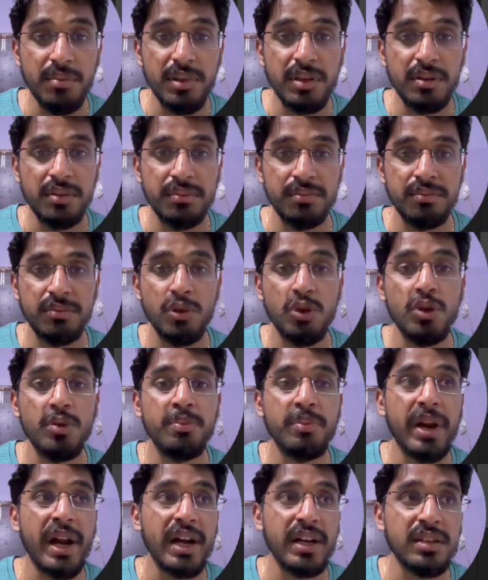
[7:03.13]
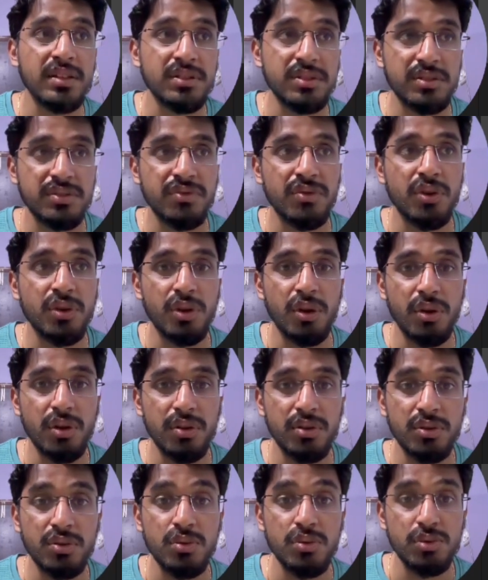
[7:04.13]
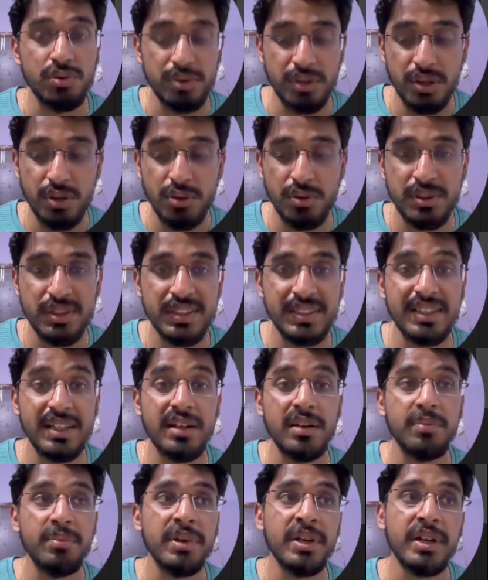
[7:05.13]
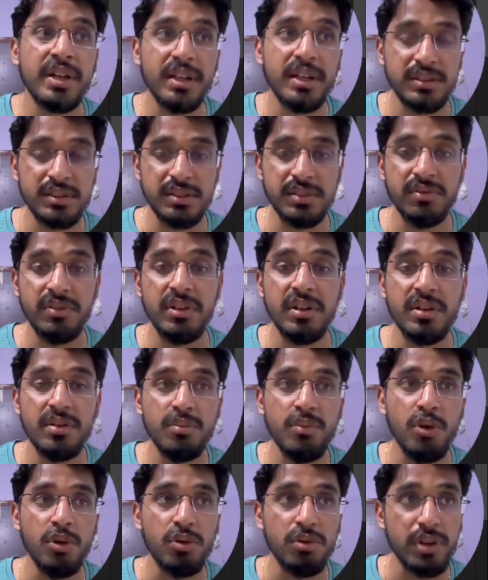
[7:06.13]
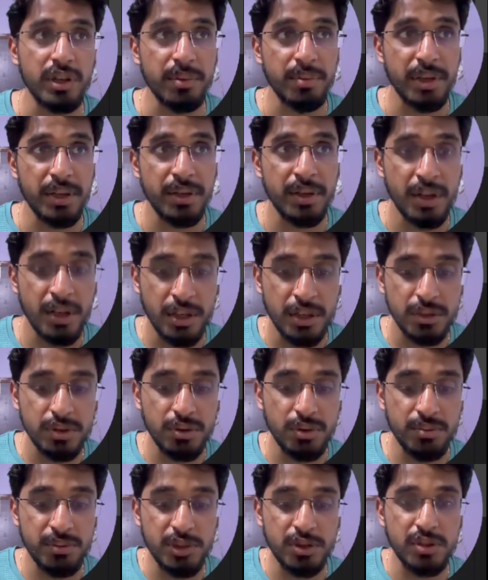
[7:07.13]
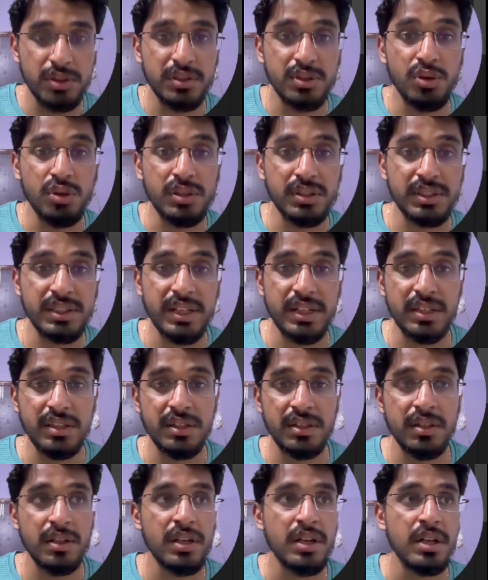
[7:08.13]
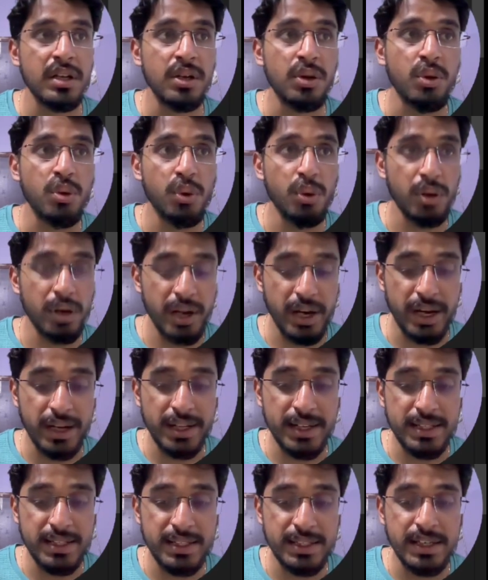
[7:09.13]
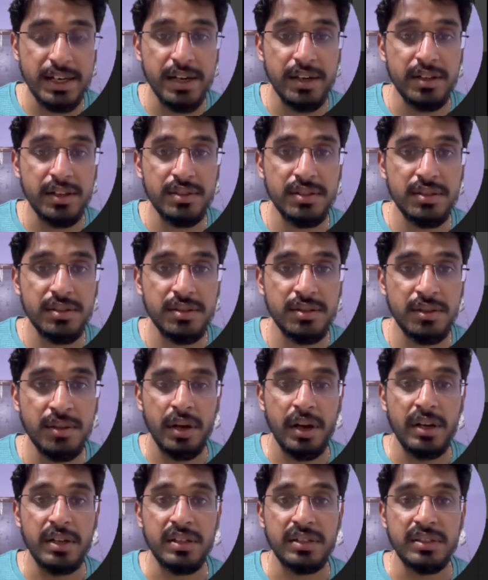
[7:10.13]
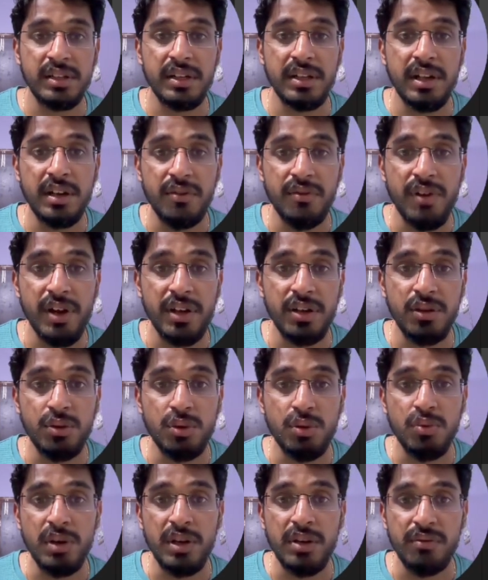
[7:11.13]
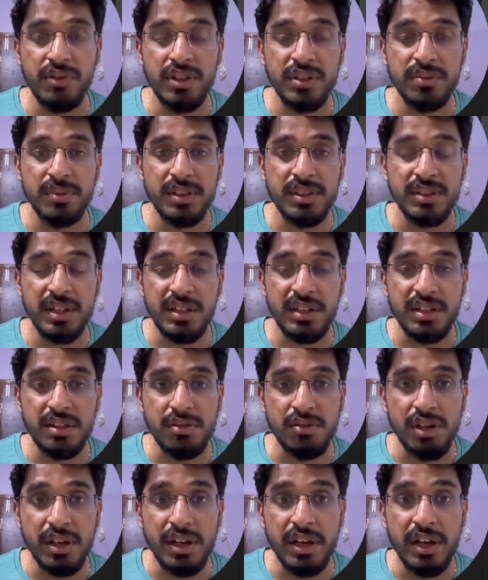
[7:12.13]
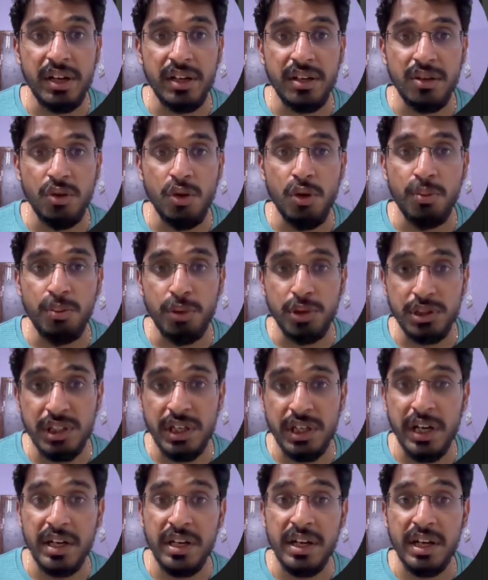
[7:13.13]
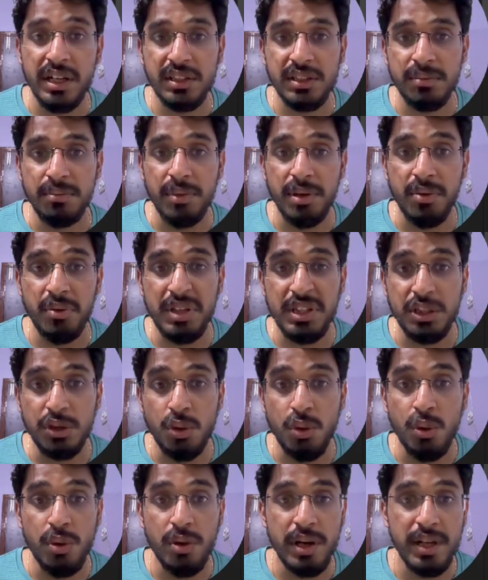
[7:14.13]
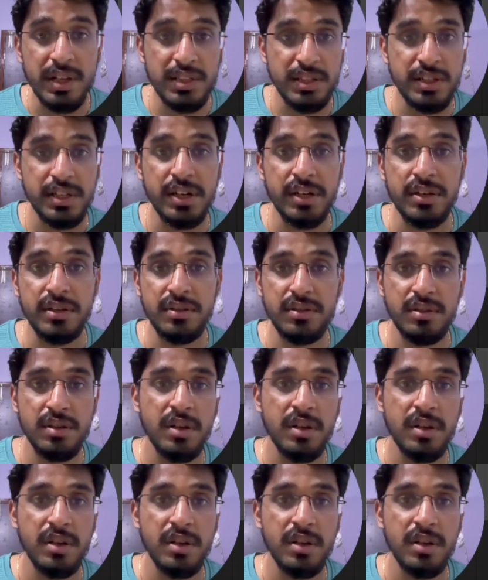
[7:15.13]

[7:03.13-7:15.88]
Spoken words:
a good practice for you all to set up indexes within MongoDB. So I'm just going to set code and then status and set that value to 1, which means that this will create a composite index between code and status.